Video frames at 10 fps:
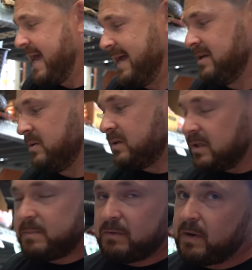and you
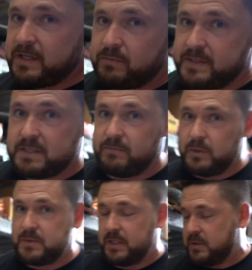could be running the risk of
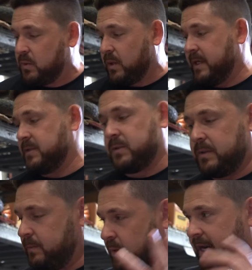losing a tortoise
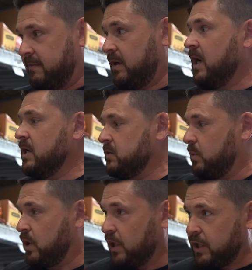or whatever. So
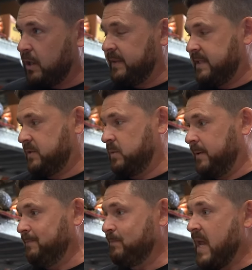we're gonna go with this one.
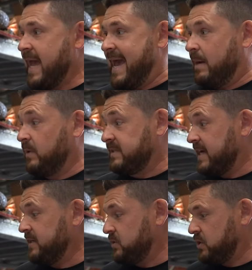And what's
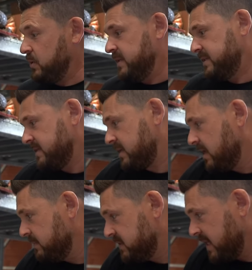nice too is this
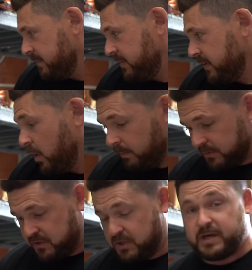comes up
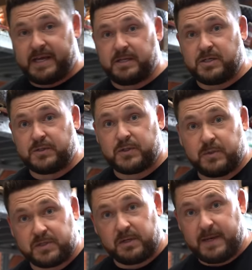almost 30 inches, so
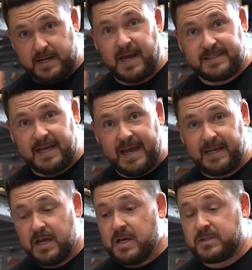it's gonna be a nice height
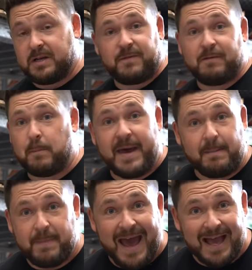so that if you have a
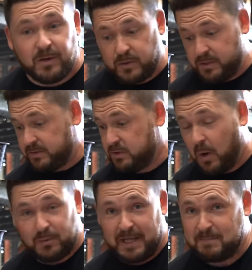bad back or you just
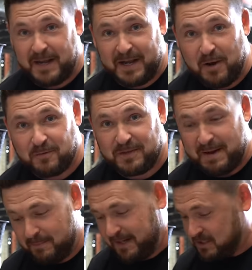don't like bending over
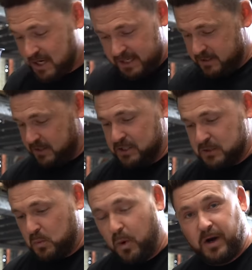that much, you can
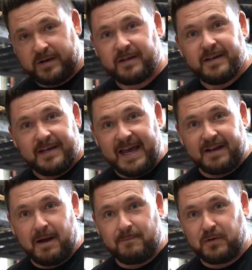just work at a
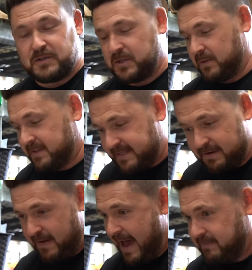comfort zone instead
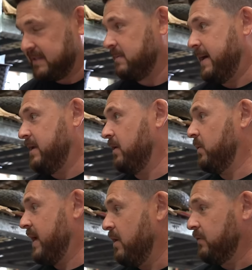of having to bend all the
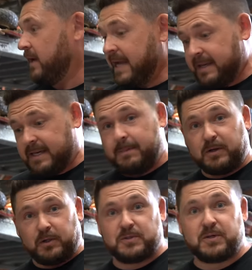way over keep a
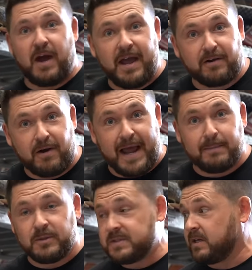closer eye on your
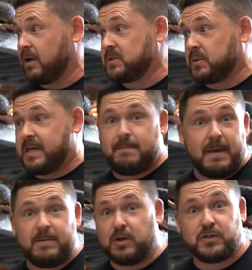animals. Could also keep
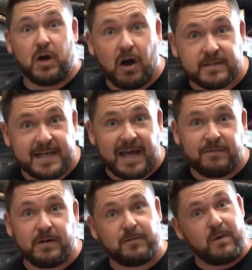maybe your dogs out
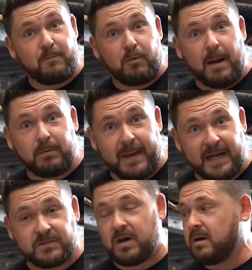of it if you have
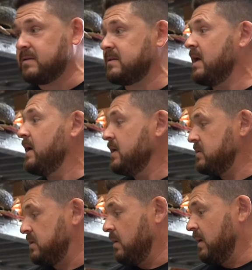problematic dogs.
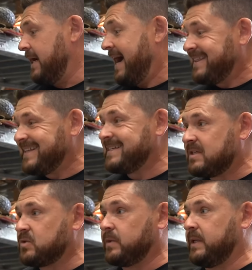So uh, I think this
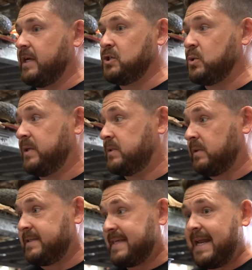is a really nice choice. So
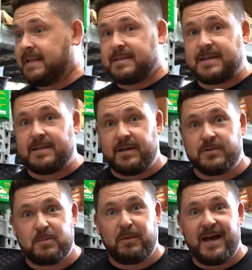let's get it, let's get the other
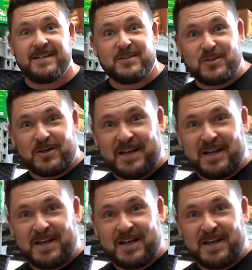supplies and start